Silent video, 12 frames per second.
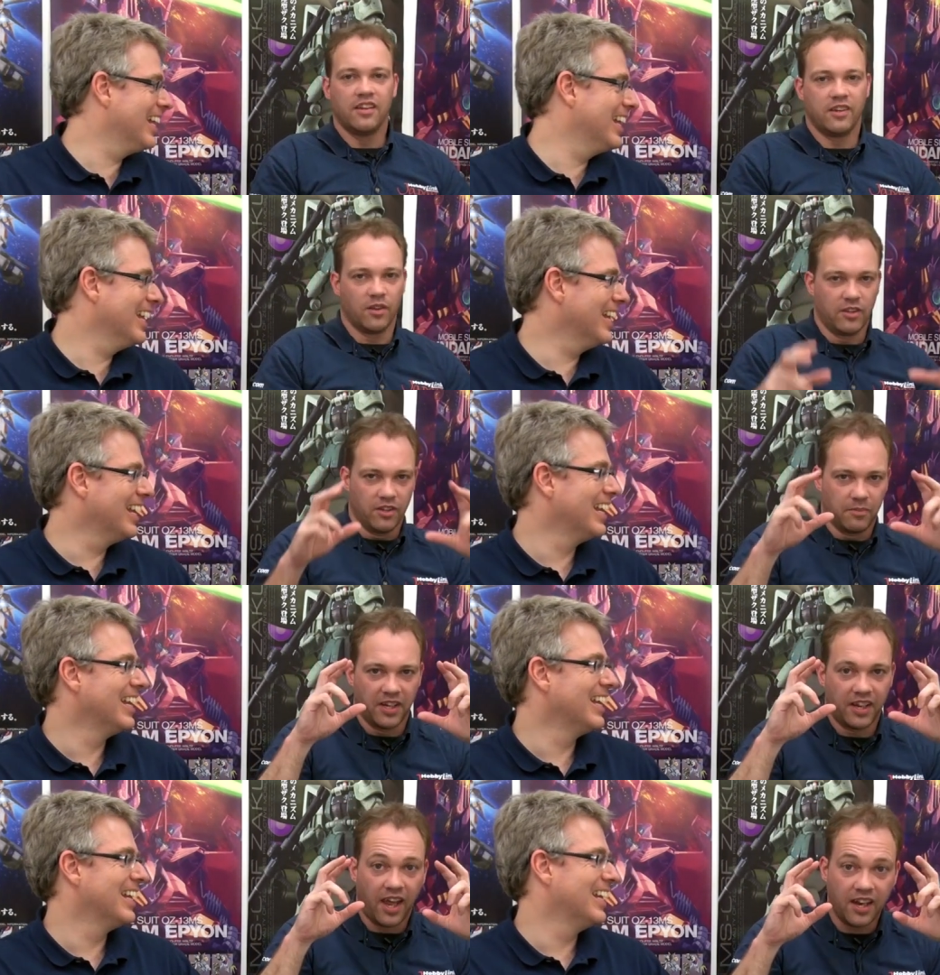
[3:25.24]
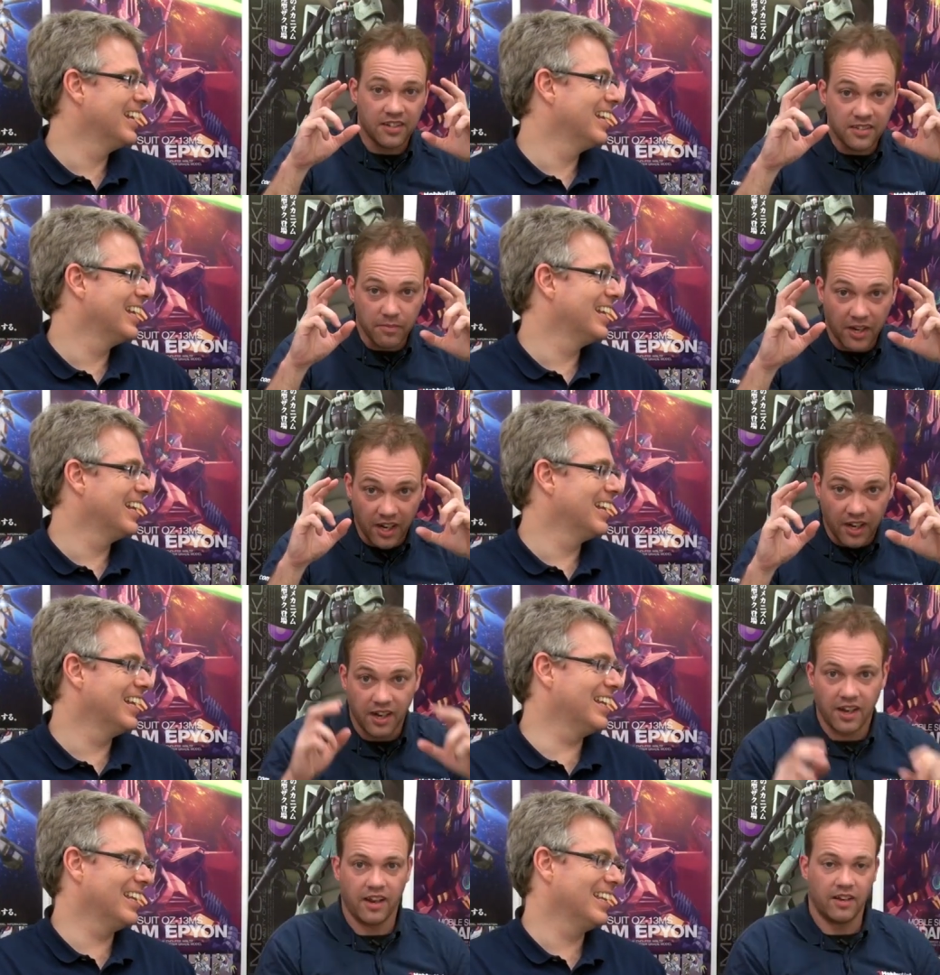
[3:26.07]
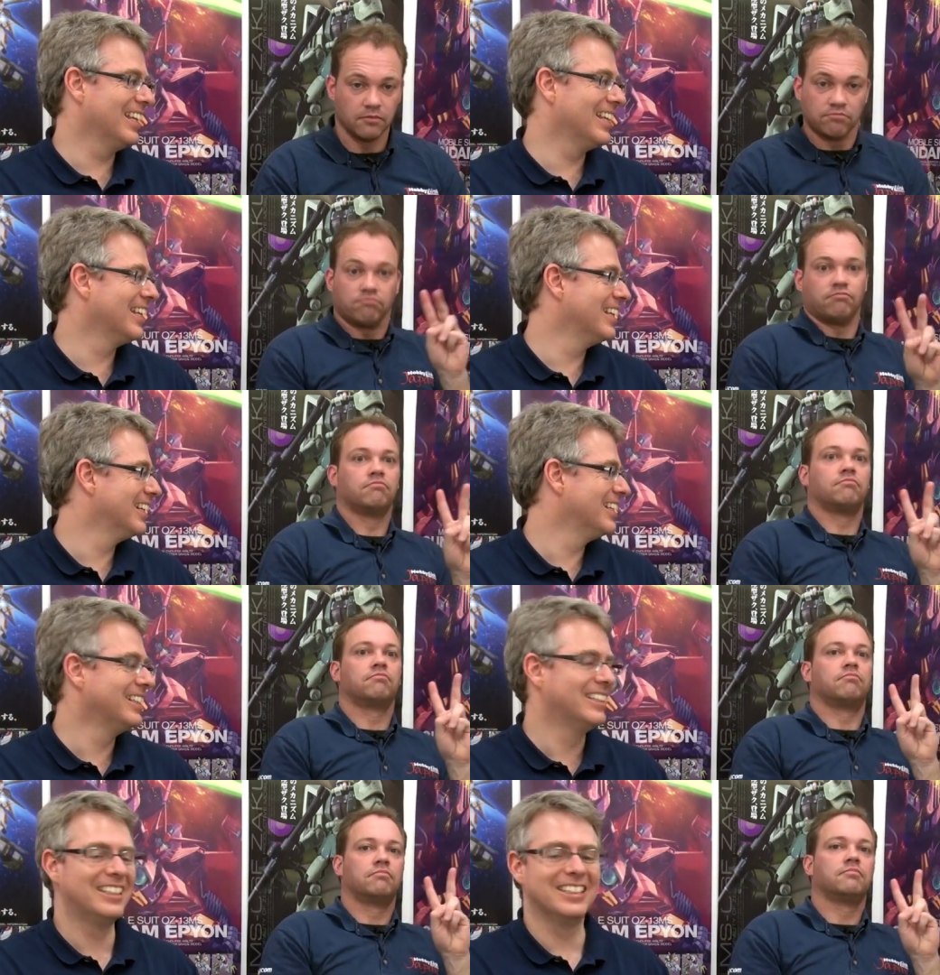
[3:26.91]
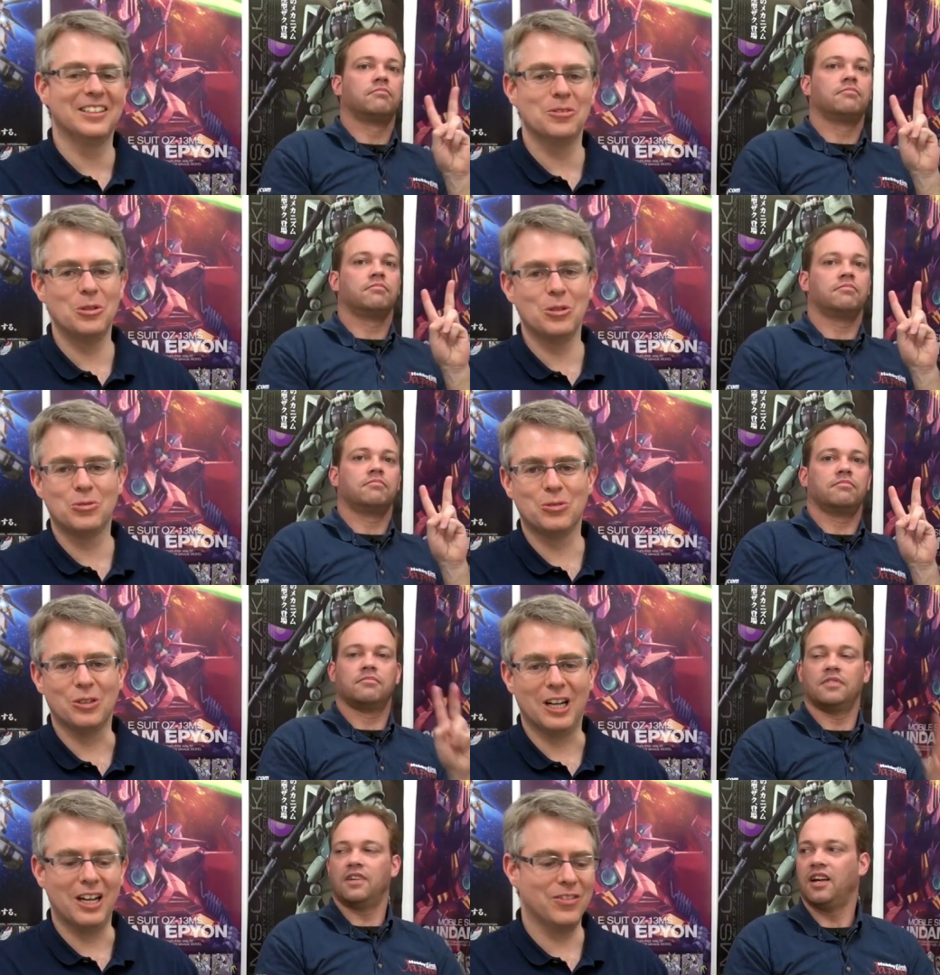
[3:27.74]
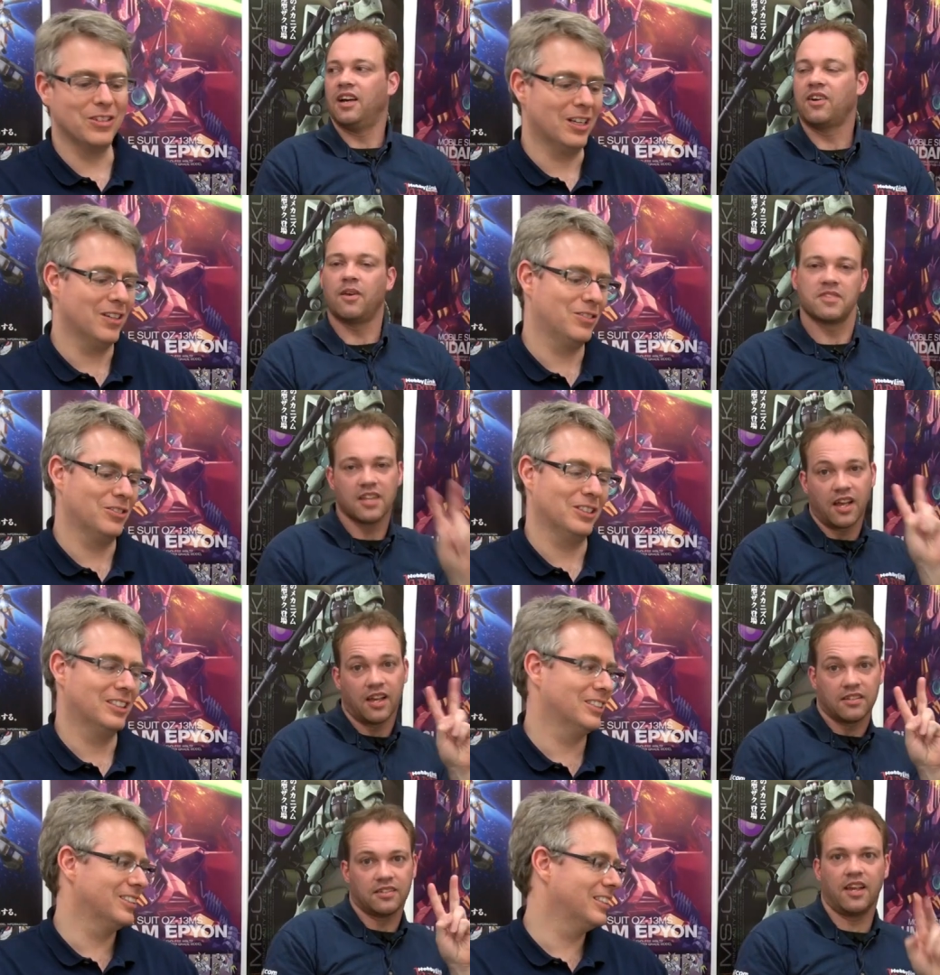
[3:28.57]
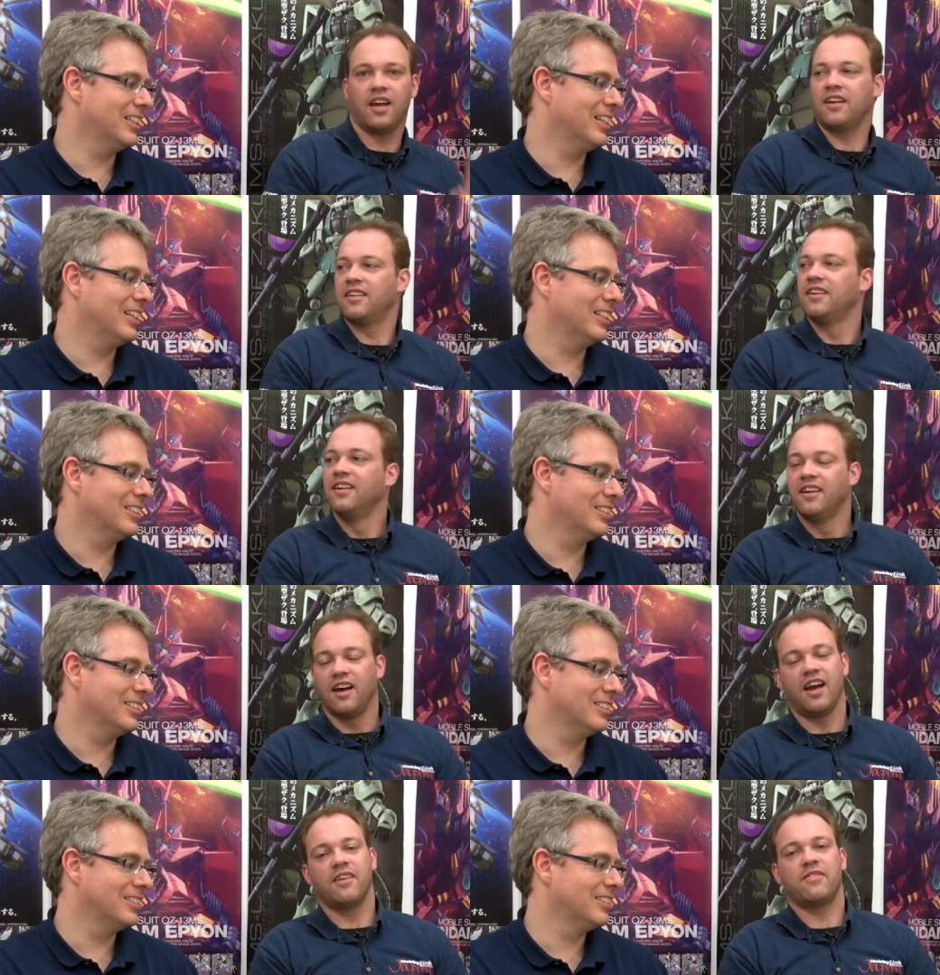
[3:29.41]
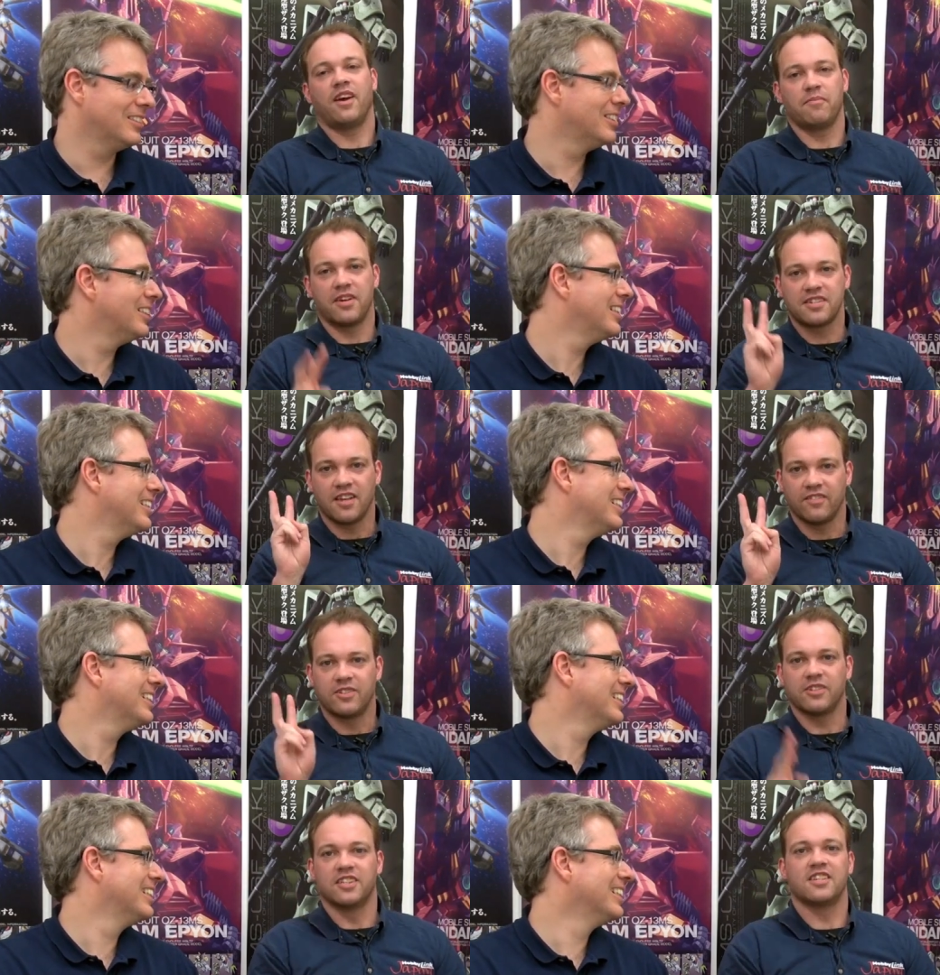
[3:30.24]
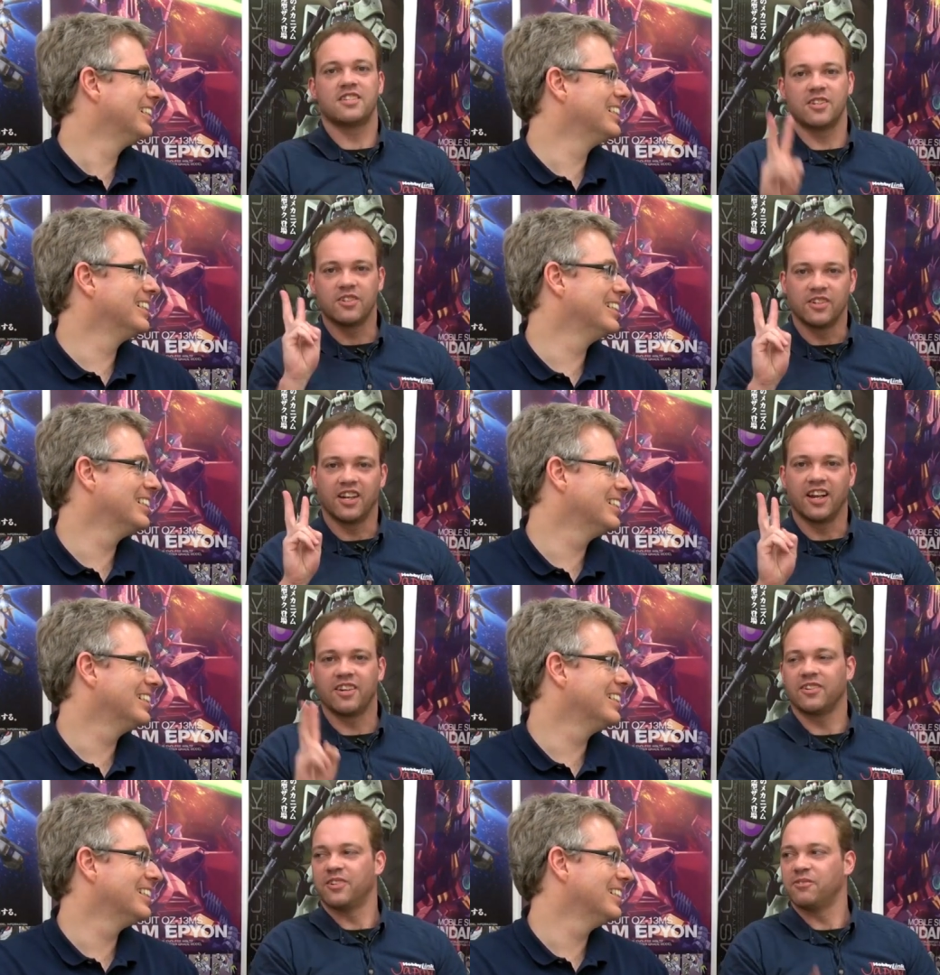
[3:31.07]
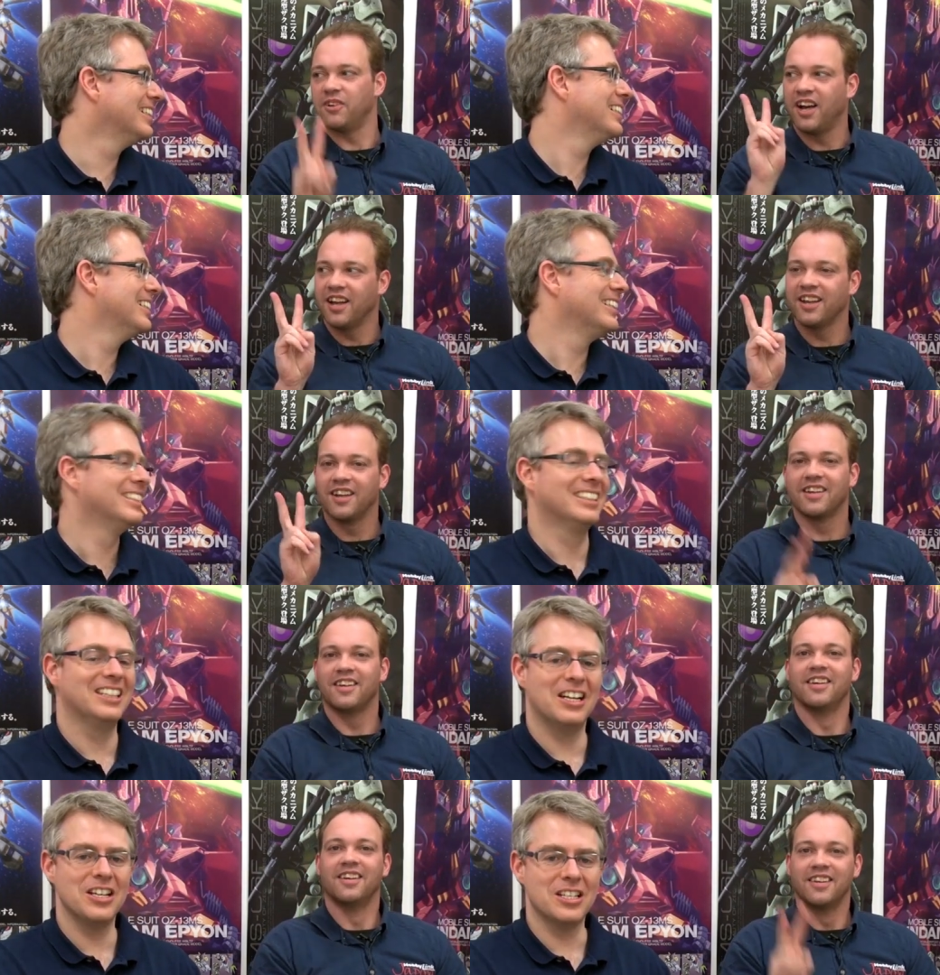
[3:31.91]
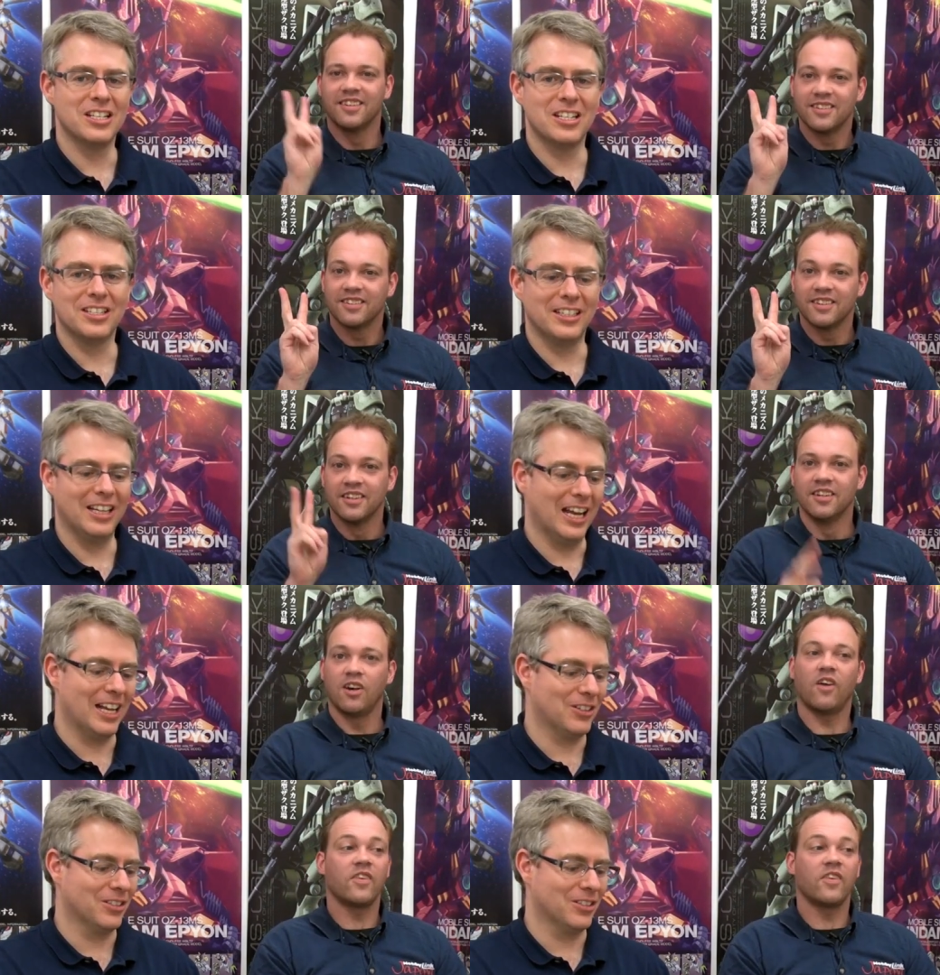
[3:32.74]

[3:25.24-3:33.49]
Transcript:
Speaker 1: You'll be like, hey, just a minute.
Speaker 2: We all fall.
Speaker 1: Comes the hand. Yeah. I find myself doing this too, and I don't know why. I was at Disneyland